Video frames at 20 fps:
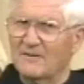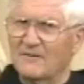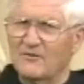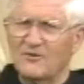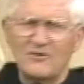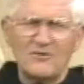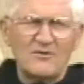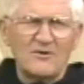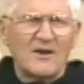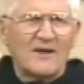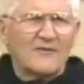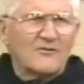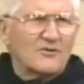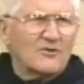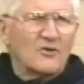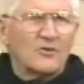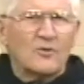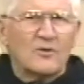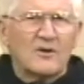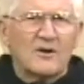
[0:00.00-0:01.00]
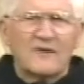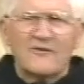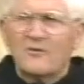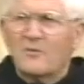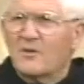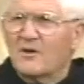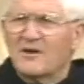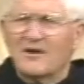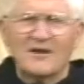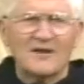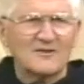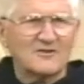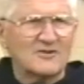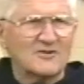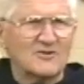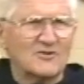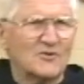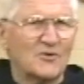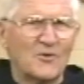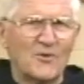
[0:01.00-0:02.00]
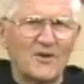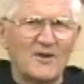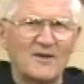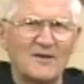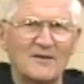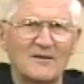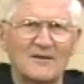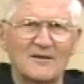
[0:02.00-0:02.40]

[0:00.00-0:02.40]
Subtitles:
You don't have to know what everybody else is doing.